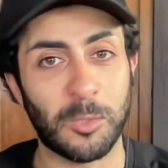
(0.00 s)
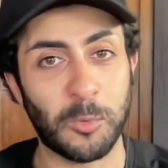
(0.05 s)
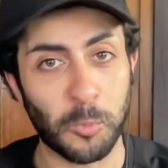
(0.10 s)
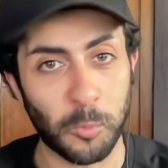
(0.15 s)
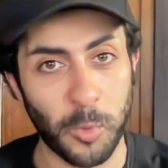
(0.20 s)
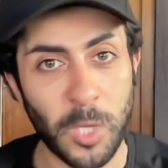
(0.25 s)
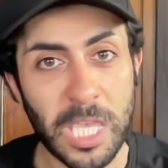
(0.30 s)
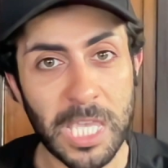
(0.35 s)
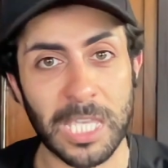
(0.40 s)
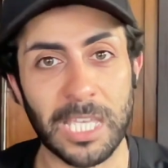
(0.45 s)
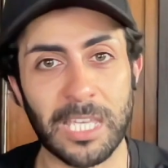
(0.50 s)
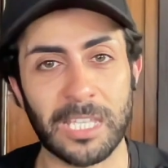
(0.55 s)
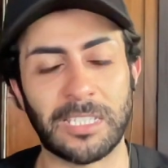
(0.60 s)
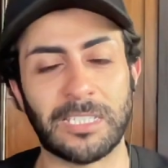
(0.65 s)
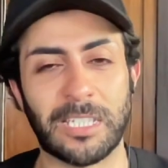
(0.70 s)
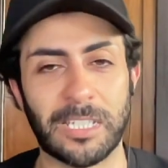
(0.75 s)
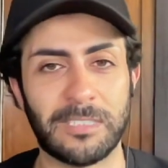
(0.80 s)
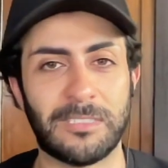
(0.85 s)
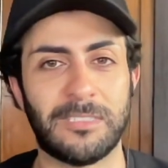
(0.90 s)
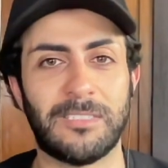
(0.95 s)
we can
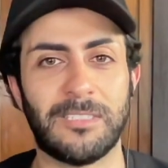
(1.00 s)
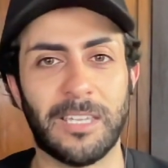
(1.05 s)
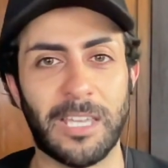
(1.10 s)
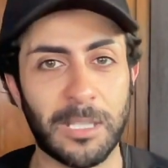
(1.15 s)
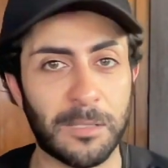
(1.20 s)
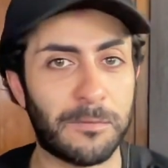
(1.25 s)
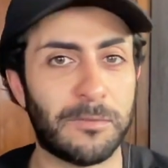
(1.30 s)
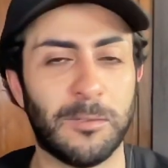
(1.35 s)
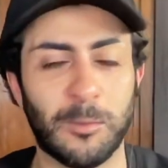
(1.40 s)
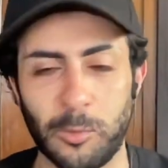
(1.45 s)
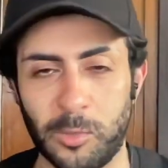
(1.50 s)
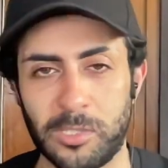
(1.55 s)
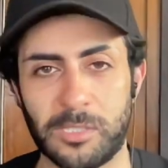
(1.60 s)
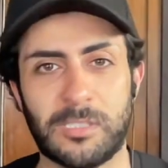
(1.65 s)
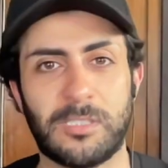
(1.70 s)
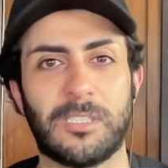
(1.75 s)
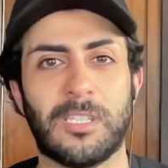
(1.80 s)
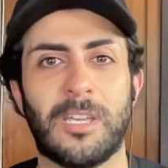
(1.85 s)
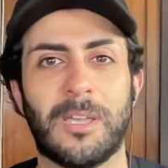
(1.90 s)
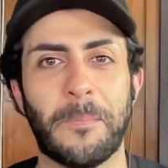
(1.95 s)
get
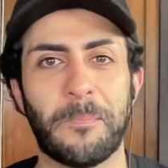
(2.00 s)
influenced